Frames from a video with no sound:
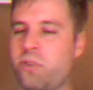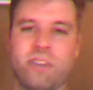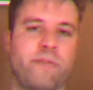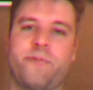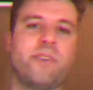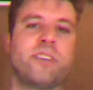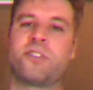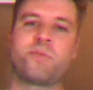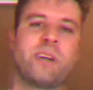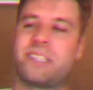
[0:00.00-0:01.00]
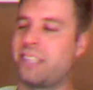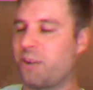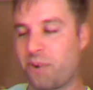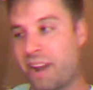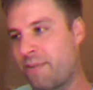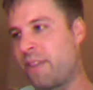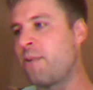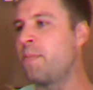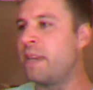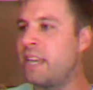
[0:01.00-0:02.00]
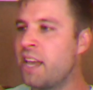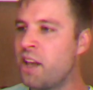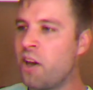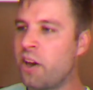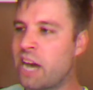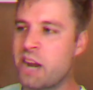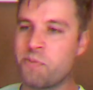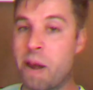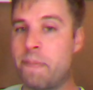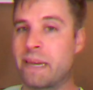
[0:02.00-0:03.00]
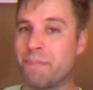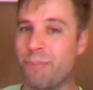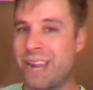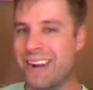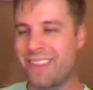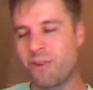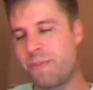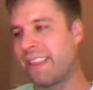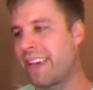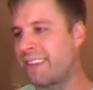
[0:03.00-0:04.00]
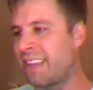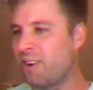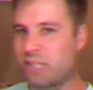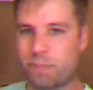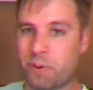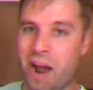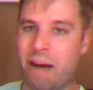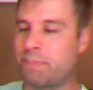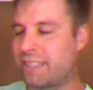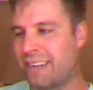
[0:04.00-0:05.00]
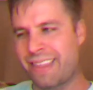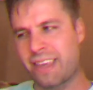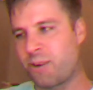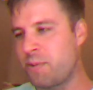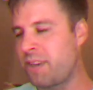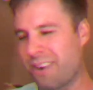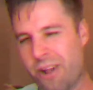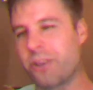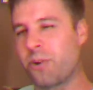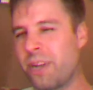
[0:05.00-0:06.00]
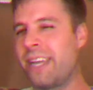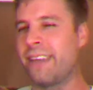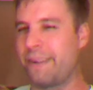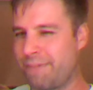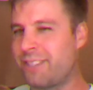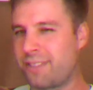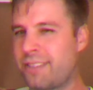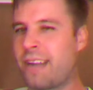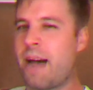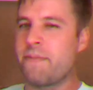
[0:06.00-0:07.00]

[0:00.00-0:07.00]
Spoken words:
Infernus Racing or whatever. They would be kind of repping a brand. They would be there as props, and I think we can all agree that it's time